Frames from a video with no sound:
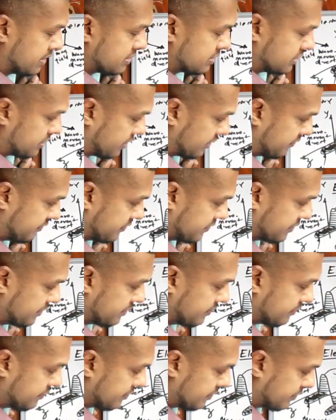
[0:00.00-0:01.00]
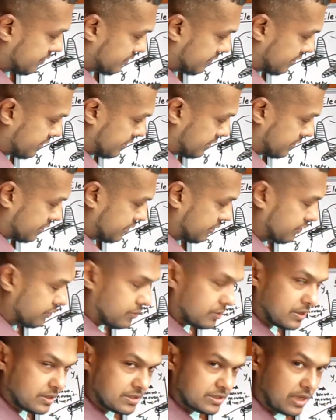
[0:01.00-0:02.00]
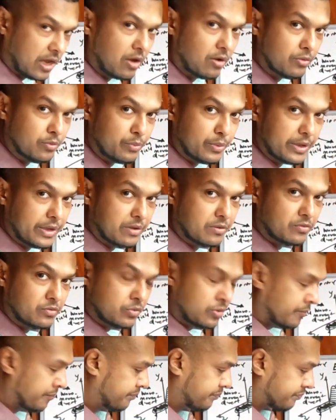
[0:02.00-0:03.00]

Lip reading: So if you know the sound wave,